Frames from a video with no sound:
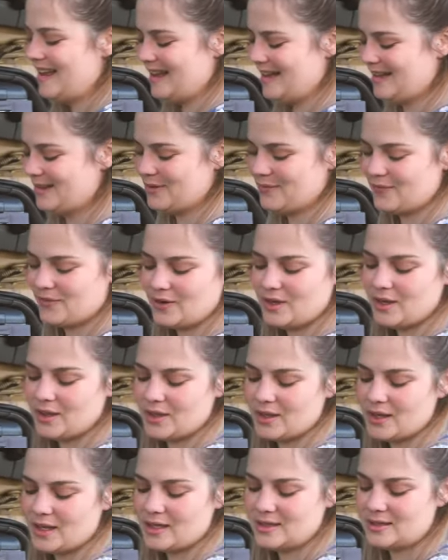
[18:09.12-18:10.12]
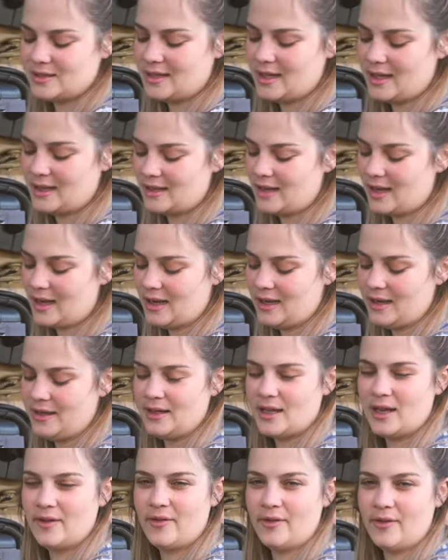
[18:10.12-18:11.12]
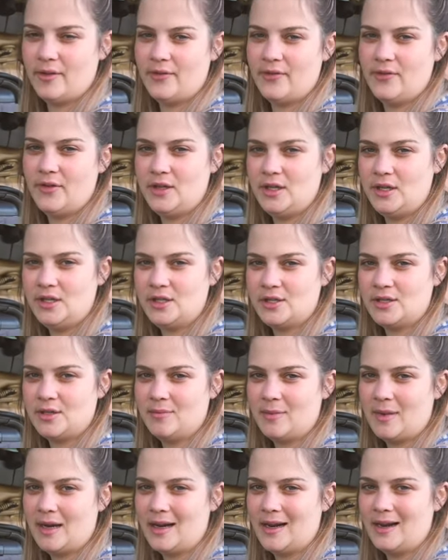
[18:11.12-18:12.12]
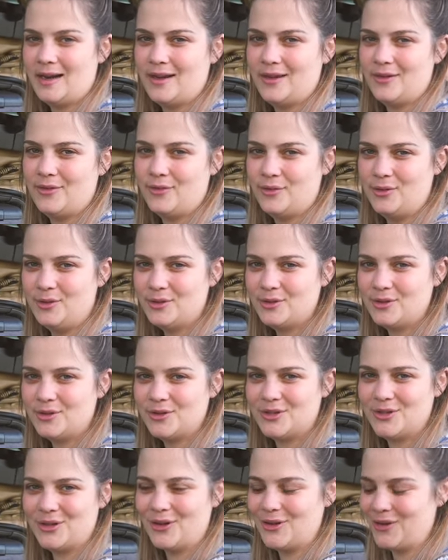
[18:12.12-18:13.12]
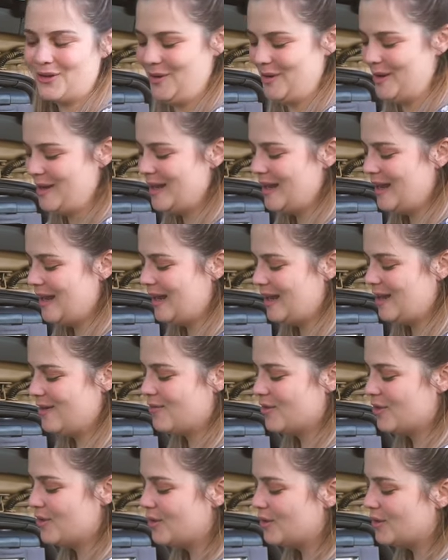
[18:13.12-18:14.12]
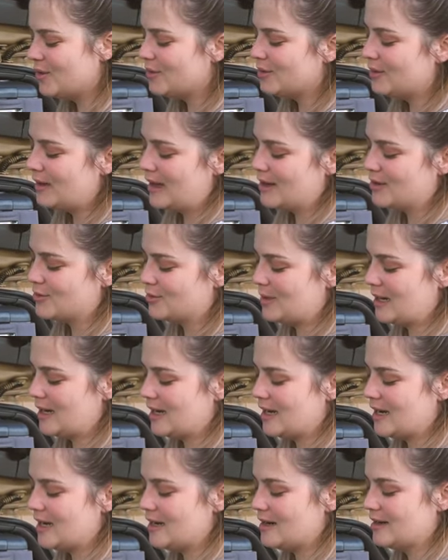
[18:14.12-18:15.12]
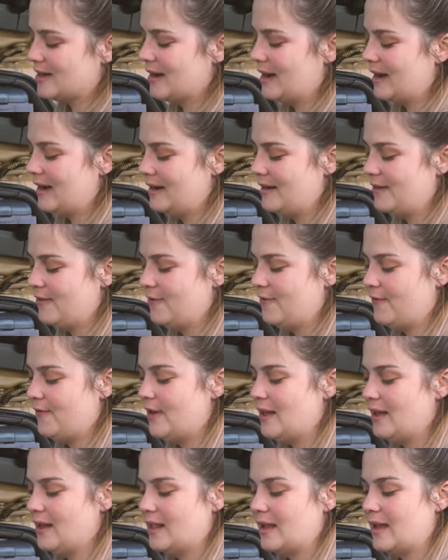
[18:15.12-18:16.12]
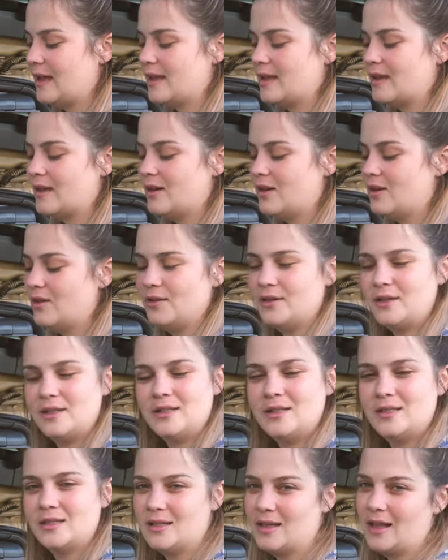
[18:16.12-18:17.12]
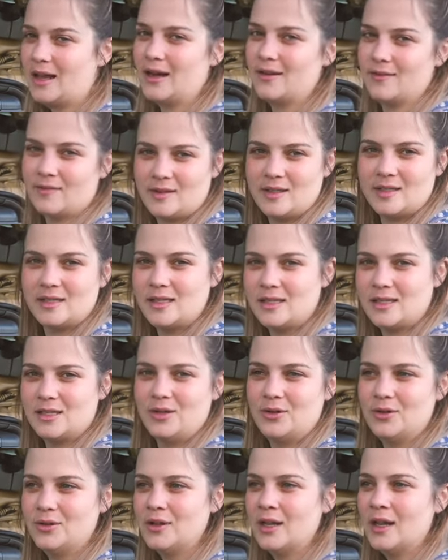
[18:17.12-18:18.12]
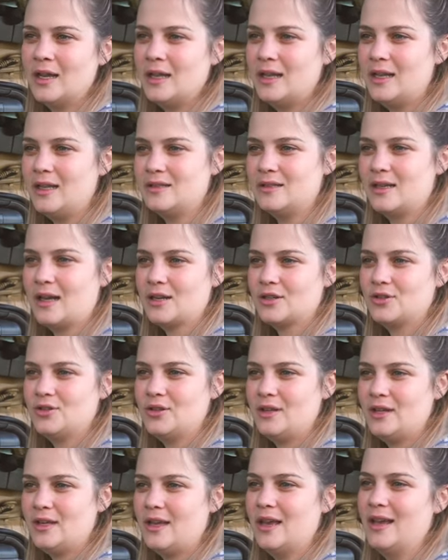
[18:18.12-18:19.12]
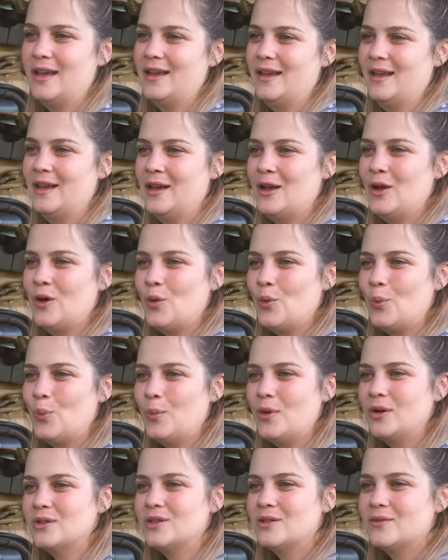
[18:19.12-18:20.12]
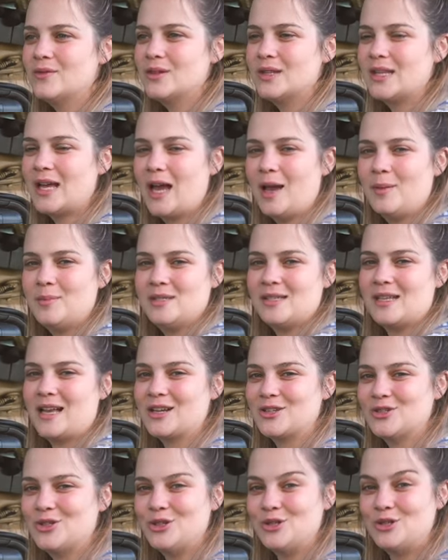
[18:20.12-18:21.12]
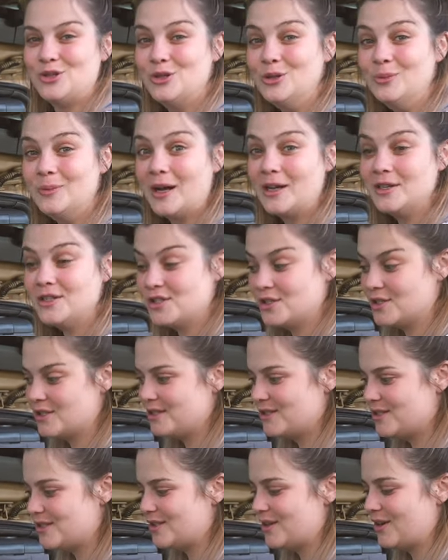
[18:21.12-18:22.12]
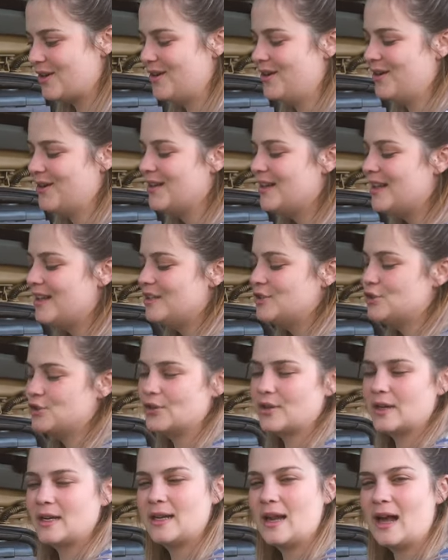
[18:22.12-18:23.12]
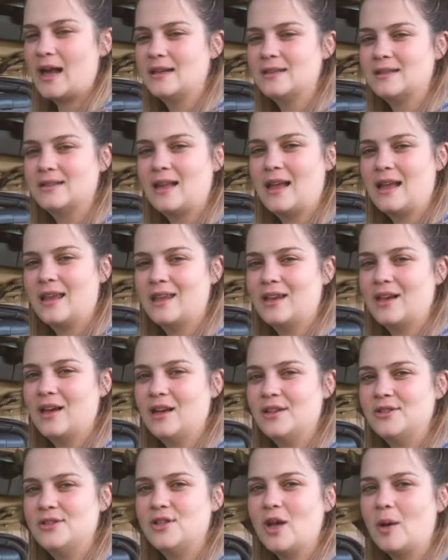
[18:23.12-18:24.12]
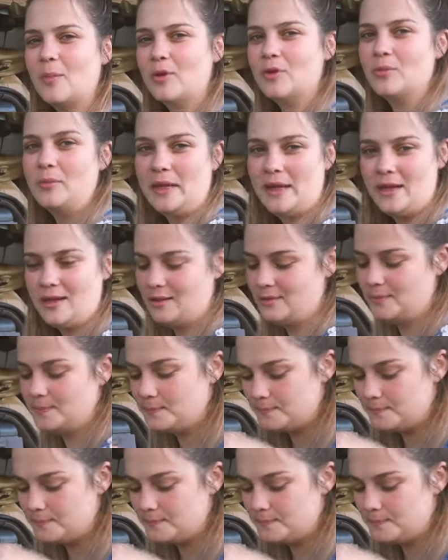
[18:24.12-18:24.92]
And the funny thing is that I never finish my food, so even though like right here I feel like, oh, this is enough, this is good, it's actually most of the time it's actually too much. So Jordan has like a double meal.